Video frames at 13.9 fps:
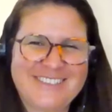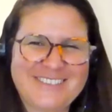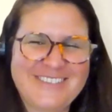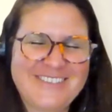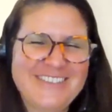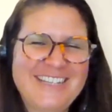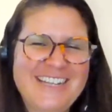You
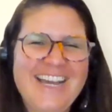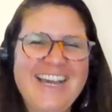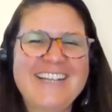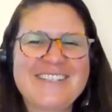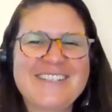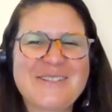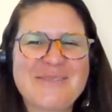know,
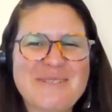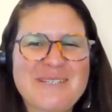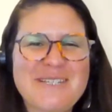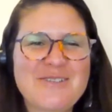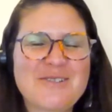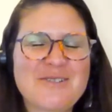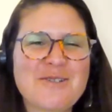and
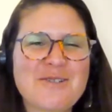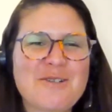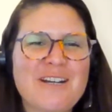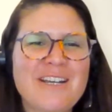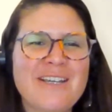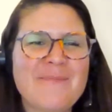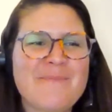something to
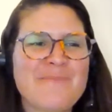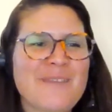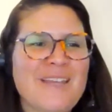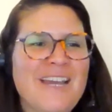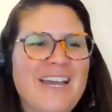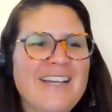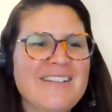try
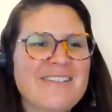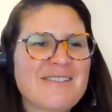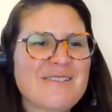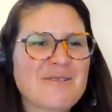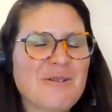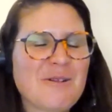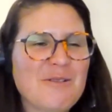and
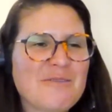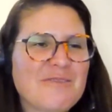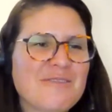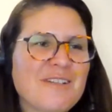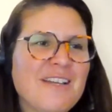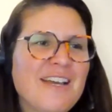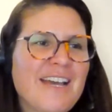
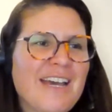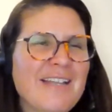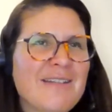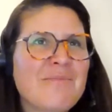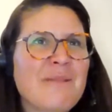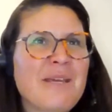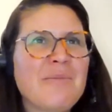solve
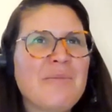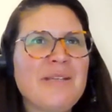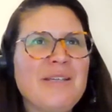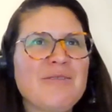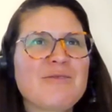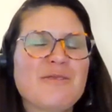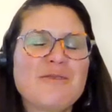and
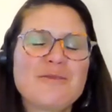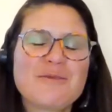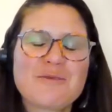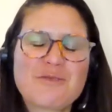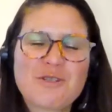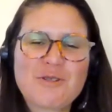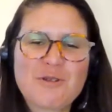maybe also
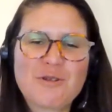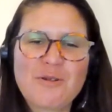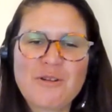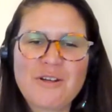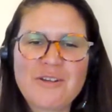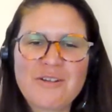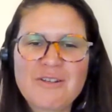to
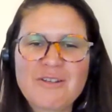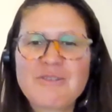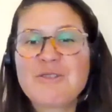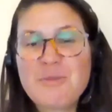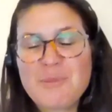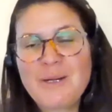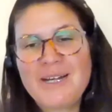show a
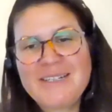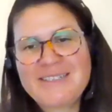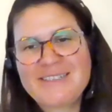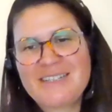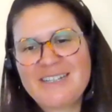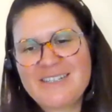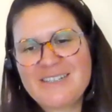new
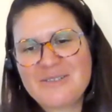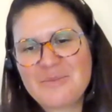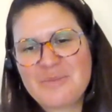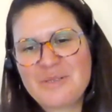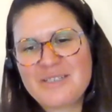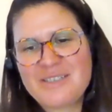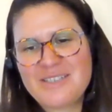path as a
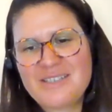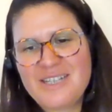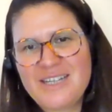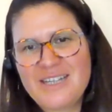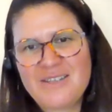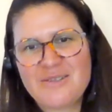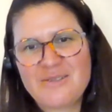bit
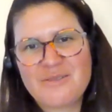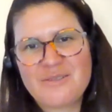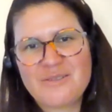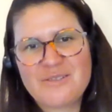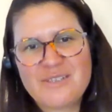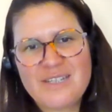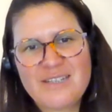like you,
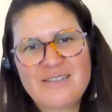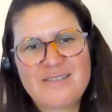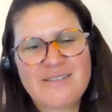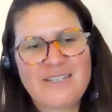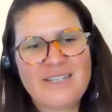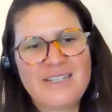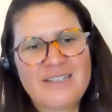you said,
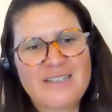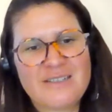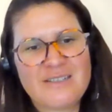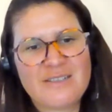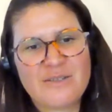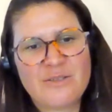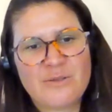like,
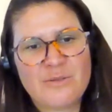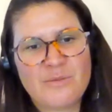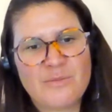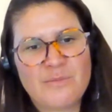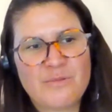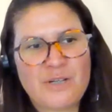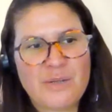uh, you know,
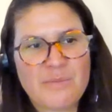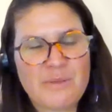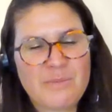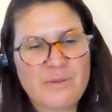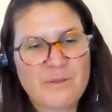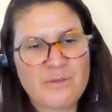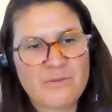bring
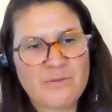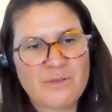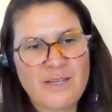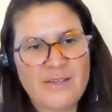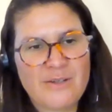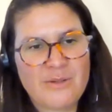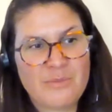people
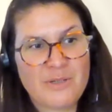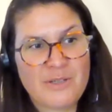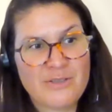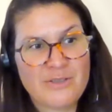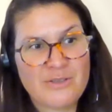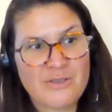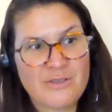together
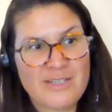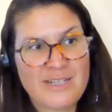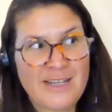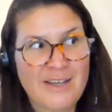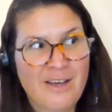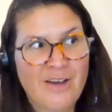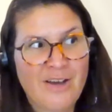because, you know, it's like,